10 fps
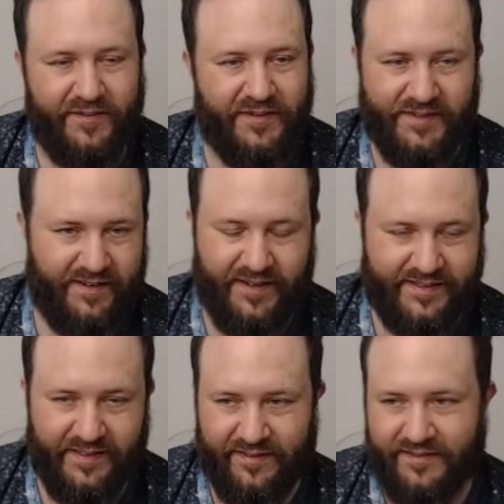Rose, and
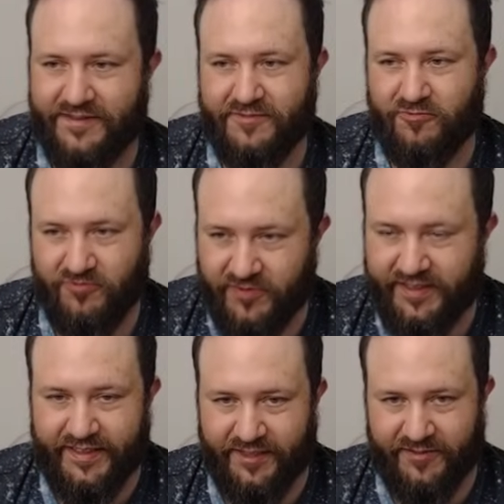Grass Knuckles.
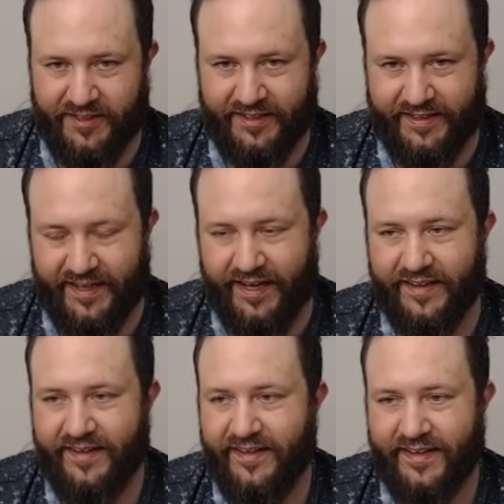Really, really
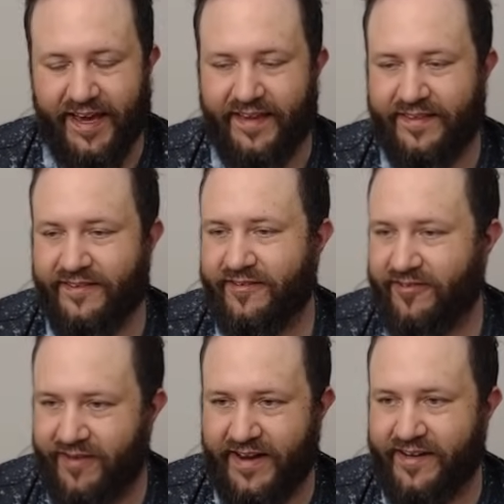not. Again,
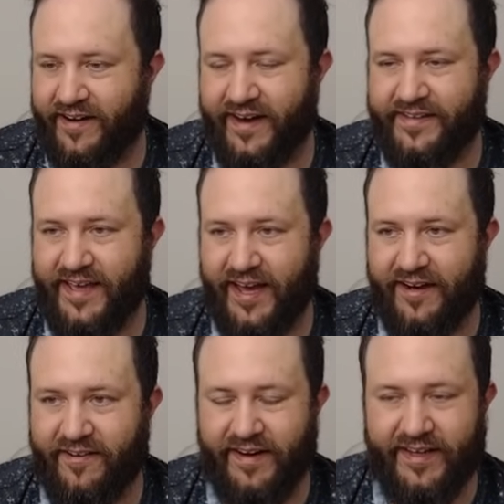great, great
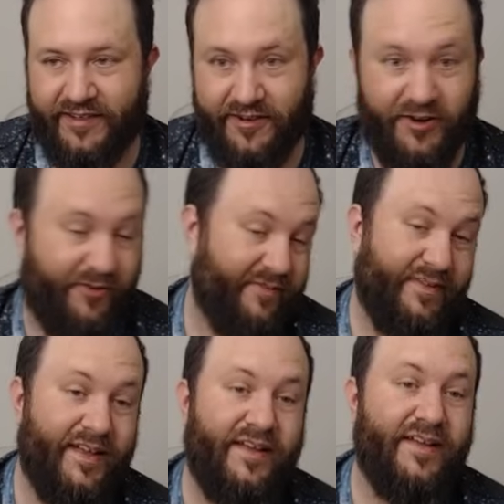deck, great hero,
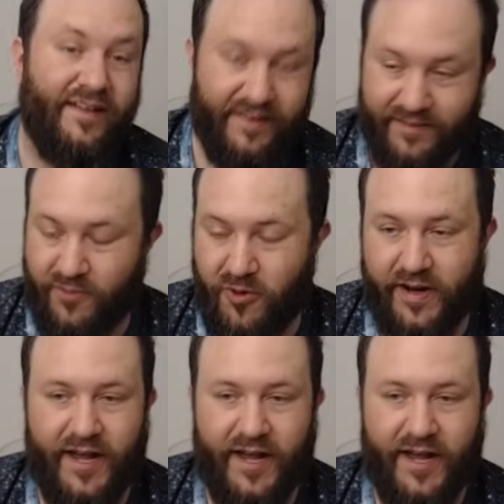more